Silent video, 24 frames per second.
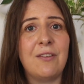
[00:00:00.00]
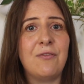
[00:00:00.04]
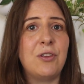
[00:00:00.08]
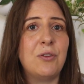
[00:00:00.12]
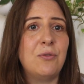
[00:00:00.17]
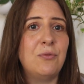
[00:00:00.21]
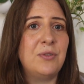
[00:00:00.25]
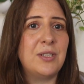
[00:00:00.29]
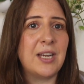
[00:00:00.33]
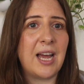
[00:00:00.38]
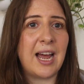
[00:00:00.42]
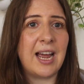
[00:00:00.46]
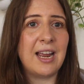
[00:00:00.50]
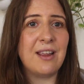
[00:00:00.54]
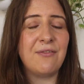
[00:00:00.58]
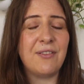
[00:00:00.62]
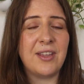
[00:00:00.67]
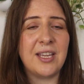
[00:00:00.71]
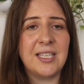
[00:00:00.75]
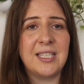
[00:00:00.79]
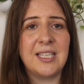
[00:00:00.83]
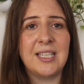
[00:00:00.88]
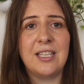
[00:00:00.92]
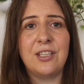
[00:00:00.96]
if you dive
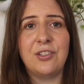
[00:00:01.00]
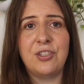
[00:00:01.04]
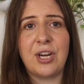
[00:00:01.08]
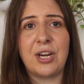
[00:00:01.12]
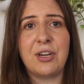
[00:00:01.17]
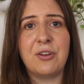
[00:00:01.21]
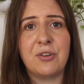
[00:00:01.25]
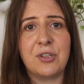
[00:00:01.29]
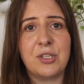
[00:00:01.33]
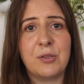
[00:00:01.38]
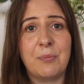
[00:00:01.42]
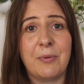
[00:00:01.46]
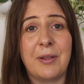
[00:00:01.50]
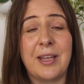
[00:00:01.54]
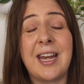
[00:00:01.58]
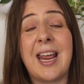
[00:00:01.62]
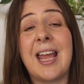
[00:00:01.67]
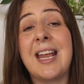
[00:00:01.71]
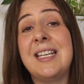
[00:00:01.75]
into the gender split